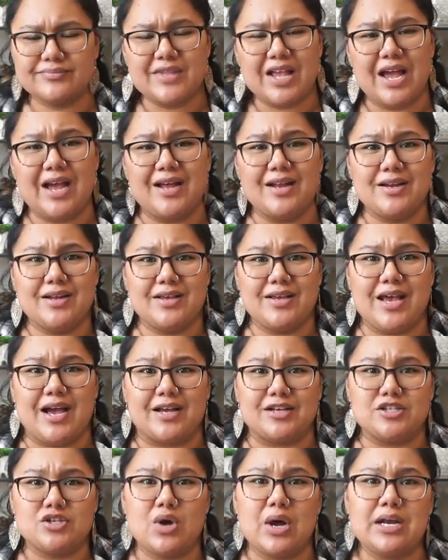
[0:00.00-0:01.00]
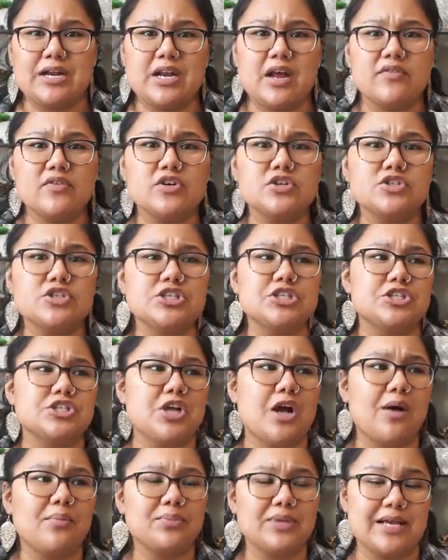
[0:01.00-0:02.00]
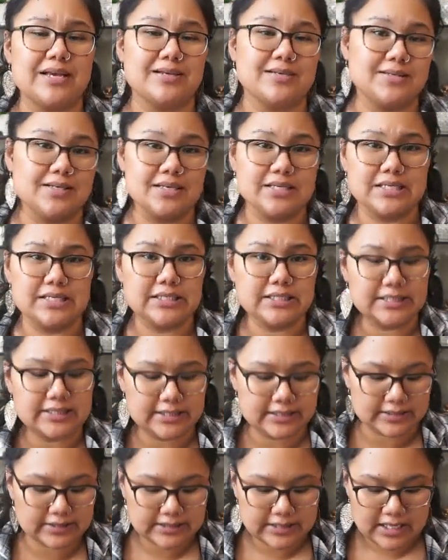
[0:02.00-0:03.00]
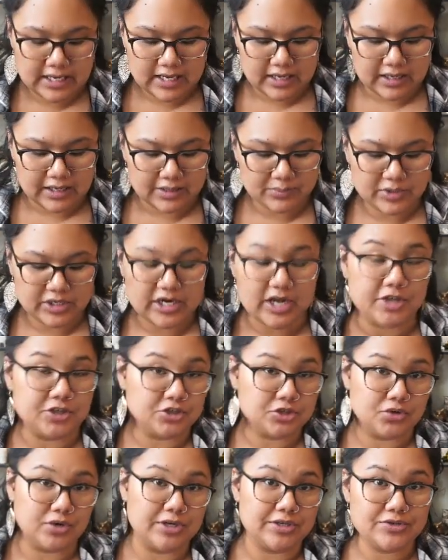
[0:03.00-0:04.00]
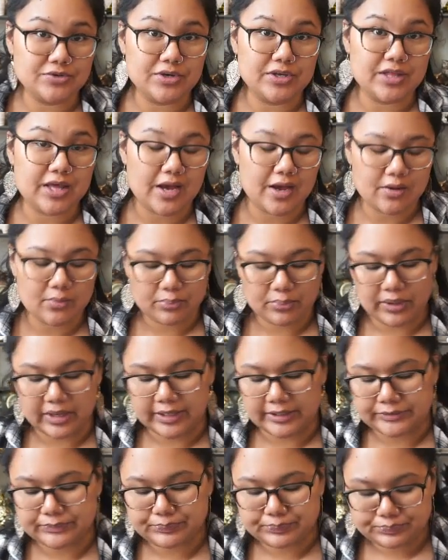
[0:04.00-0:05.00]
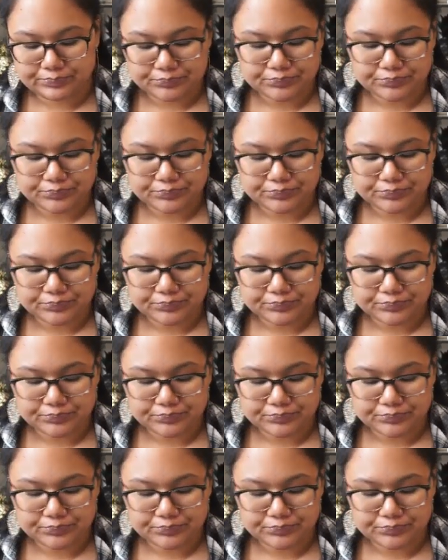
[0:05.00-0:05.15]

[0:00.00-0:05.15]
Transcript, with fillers: and yeah so i never just shop like seasonally i mean i enjoy doing that but